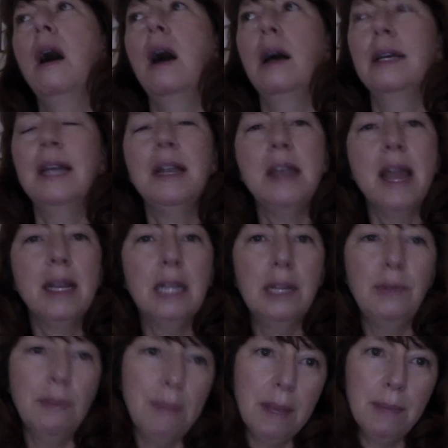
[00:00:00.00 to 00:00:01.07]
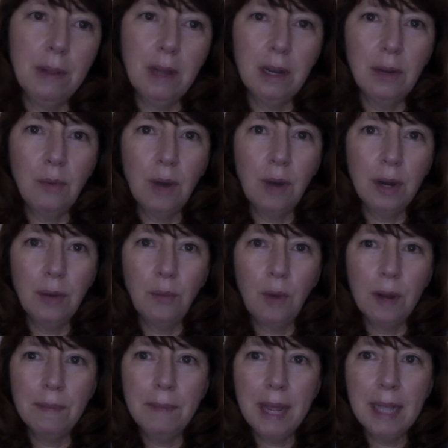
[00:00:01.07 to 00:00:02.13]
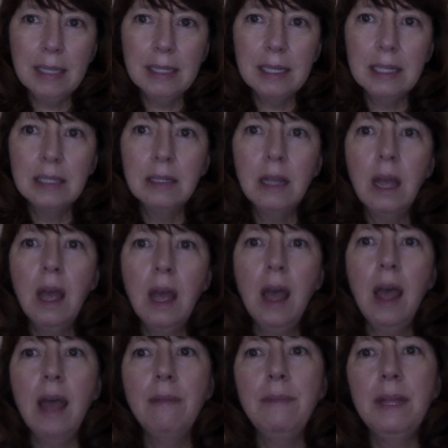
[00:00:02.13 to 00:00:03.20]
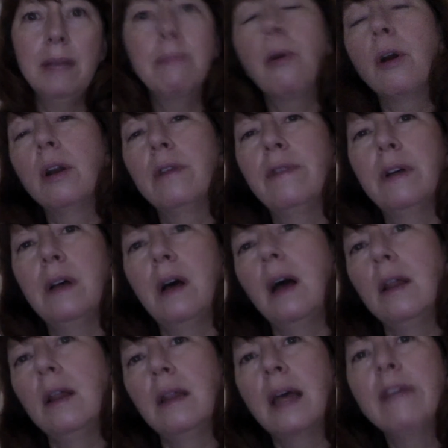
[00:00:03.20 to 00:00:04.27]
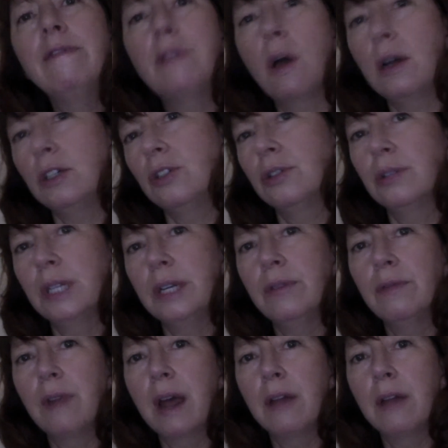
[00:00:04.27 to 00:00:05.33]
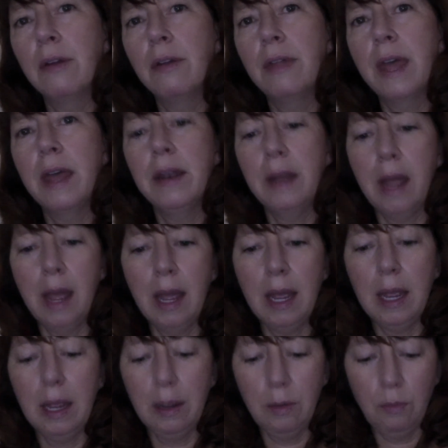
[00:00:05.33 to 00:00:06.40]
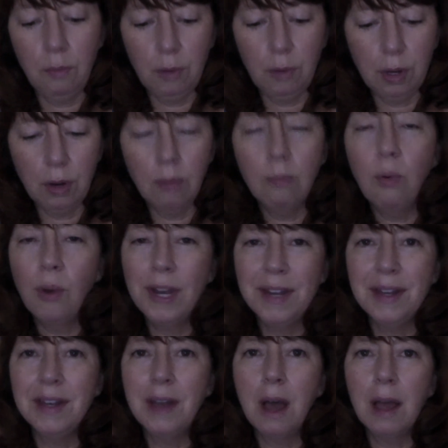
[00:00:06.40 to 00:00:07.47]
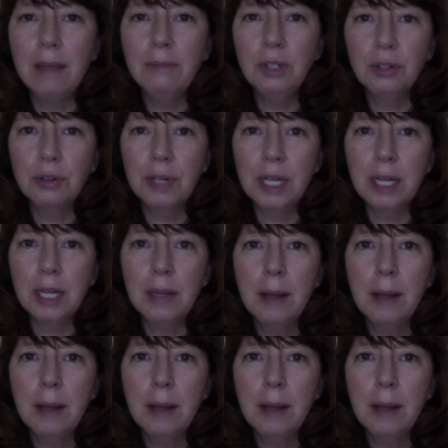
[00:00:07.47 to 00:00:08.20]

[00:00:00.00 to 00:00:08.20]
connecting with people on a one-on-one basis, and being part of a lifelong journey rather than a point-in-time journey.